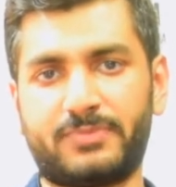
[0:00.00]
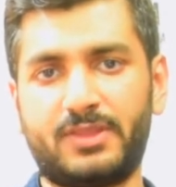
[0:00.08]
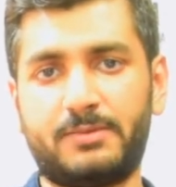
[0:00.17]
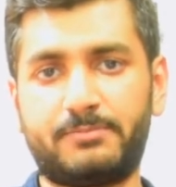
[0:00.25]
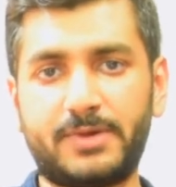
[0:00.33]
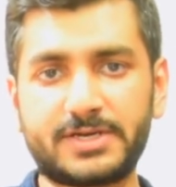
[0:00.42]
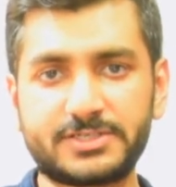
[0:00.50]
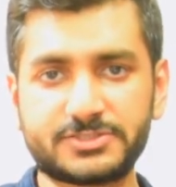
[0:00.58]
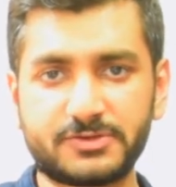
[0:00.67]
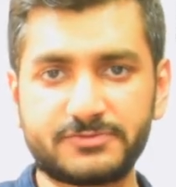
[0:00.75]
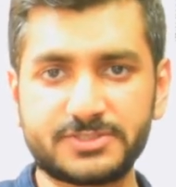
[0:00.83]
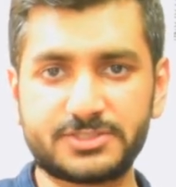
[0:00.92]

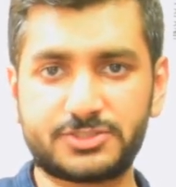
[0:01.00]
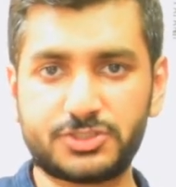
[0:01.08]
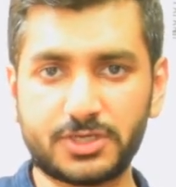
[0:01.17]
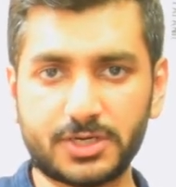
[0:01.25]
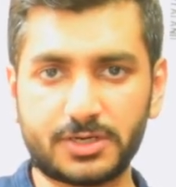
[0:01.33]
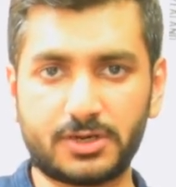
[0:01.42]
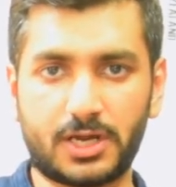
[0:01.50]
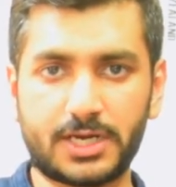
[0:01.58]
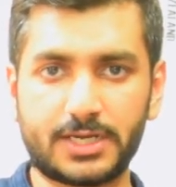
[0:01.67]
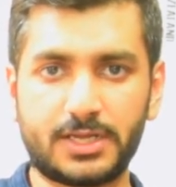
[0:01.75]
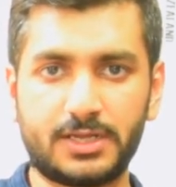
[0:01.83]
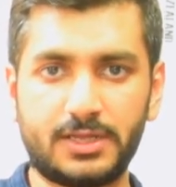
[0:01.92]
Microsoft is a juggernaut.
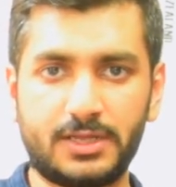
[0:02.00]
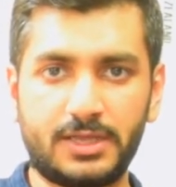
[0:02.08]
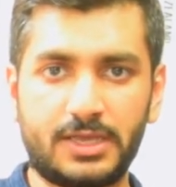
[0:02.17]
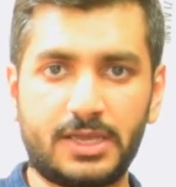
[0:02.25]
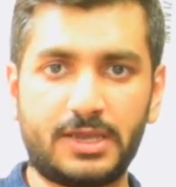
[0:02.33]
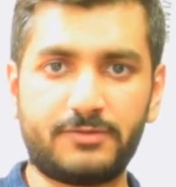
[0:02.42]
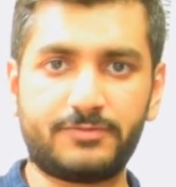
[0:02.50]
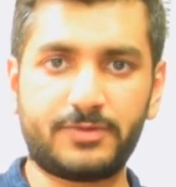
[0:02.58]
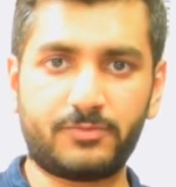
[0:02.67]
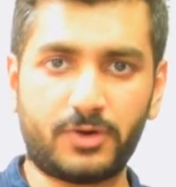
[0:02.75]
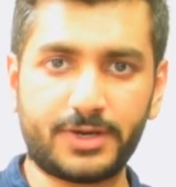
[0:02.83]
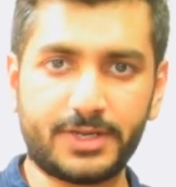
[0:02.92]
If they
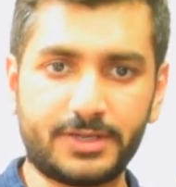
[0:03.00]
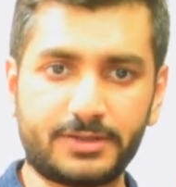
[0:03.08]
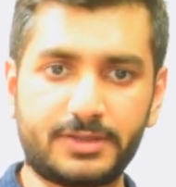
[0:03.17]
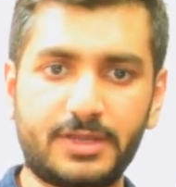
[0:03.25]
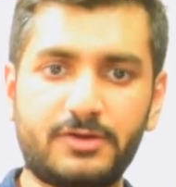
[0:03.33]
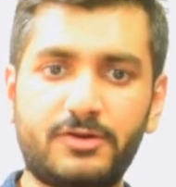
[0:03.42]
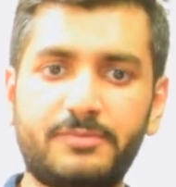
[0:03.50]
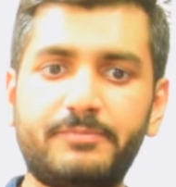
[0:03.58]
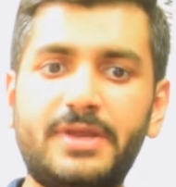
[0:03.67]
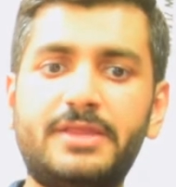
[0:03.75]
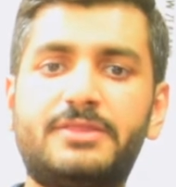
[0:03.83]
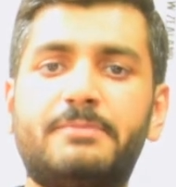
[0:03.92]
wanted, they could have
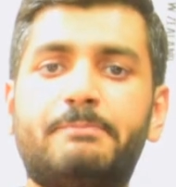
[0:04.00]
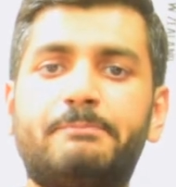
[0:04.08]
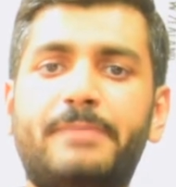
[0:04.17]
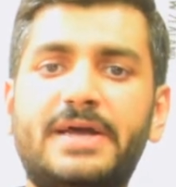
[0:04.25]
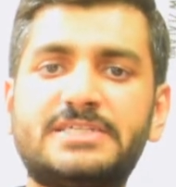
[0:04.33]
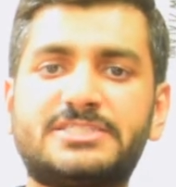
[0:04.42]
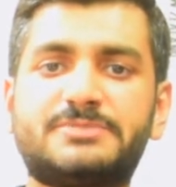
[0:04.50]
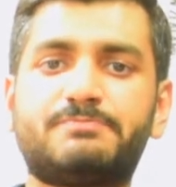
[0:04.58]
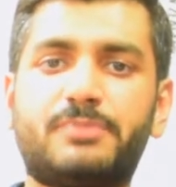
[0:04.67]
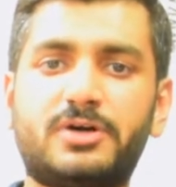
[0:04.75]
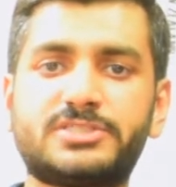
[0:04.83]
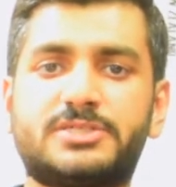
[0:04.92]
made the best
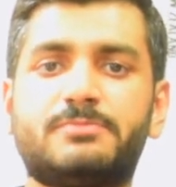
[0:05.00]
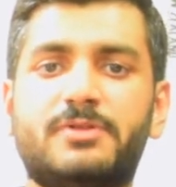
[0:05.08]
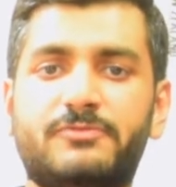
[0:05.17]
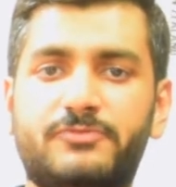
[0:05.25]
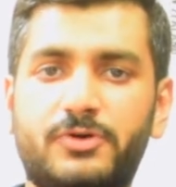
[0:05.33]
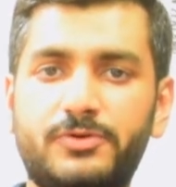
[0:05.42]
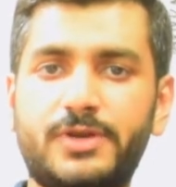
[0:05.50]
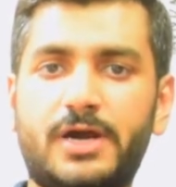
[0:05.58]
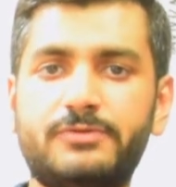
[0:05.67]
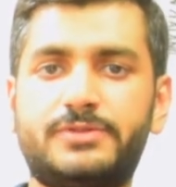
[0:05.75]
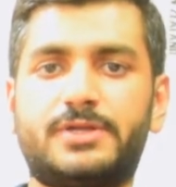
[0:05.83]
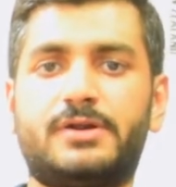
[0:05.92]
possible phone
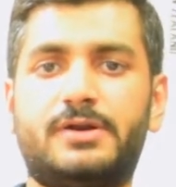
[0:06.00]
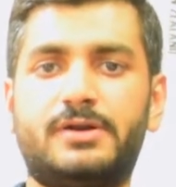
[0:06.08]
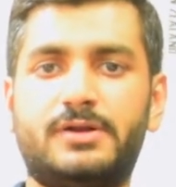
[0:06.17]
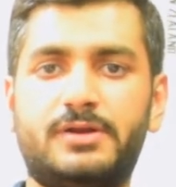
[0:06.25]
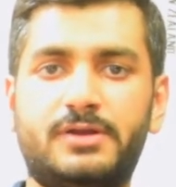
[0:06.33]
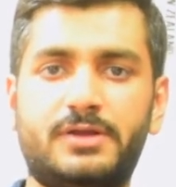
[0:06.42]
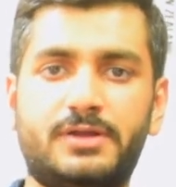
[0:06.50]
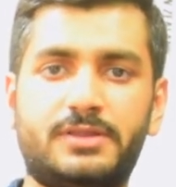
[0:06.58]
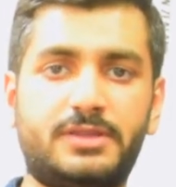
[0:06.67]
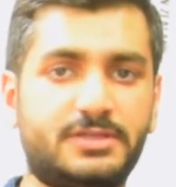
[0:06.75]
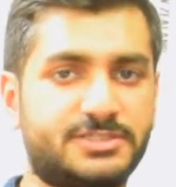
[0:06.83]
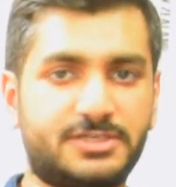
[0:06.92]
out there.
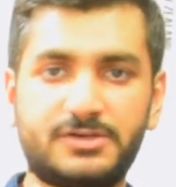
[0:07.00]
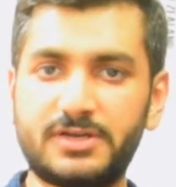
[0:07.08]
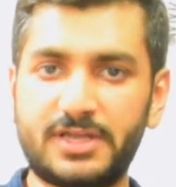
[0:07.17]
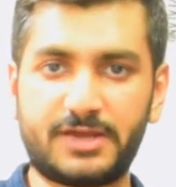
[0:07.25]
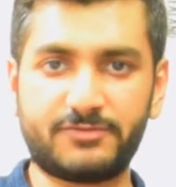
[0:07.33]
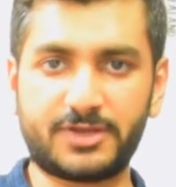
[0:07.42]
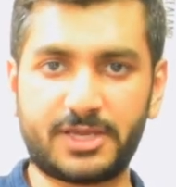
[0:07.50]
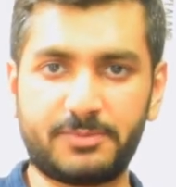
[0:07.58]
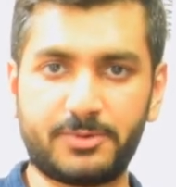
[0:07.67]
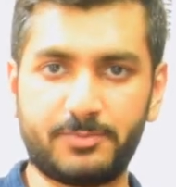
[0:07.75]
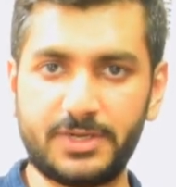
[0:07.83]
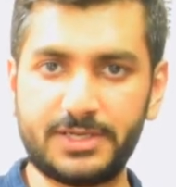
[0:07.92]
They certainly have the
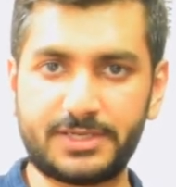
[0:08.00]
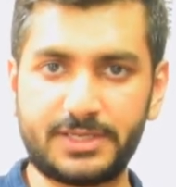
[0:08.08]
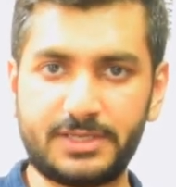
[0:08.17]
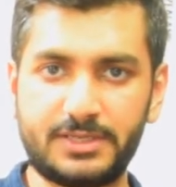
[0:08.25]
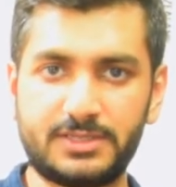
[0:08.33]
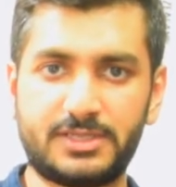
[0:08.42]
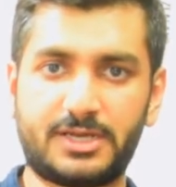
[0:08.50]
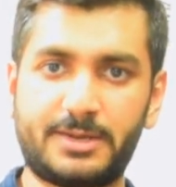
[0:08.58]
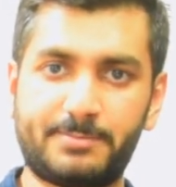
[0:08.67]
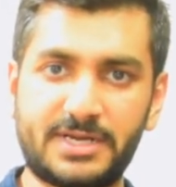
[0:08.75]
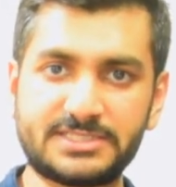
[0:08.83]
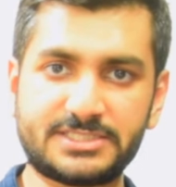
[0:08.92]
capability, the
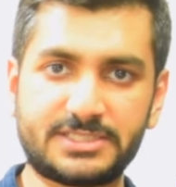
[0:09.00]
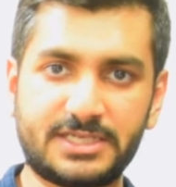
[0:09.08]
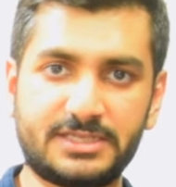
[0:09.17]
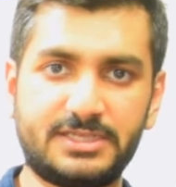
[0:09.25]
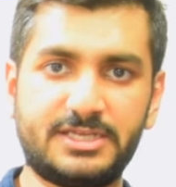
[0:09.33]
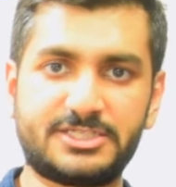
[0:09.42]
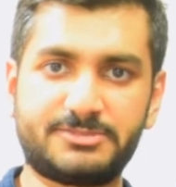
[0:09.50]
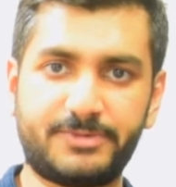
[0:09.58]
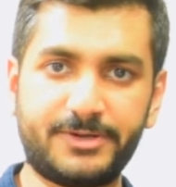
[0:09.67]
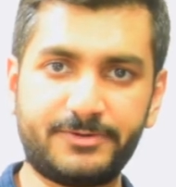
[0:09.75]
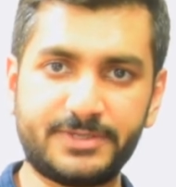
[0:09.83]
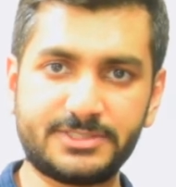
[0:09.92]
capacity, and the
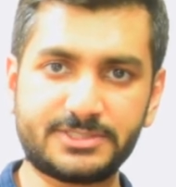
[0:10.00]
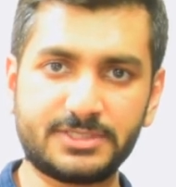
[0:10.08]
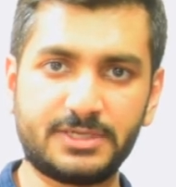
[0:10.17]
experience,